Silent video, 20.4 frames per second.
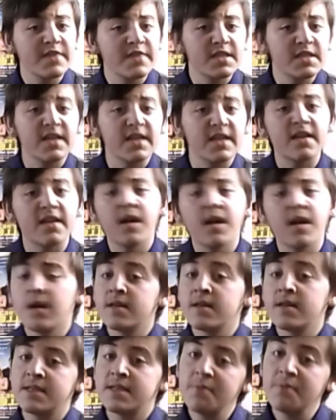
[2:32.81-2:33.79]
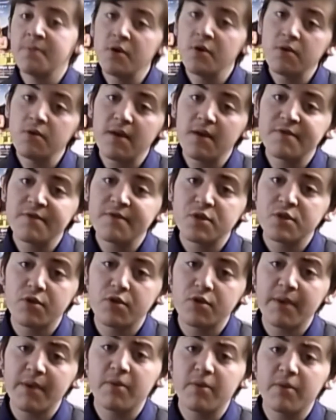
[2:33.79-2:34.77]
seen. Typical love
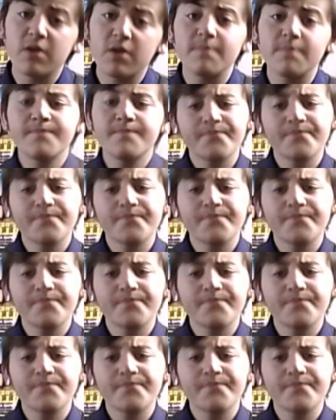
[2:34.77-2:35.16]
story plot.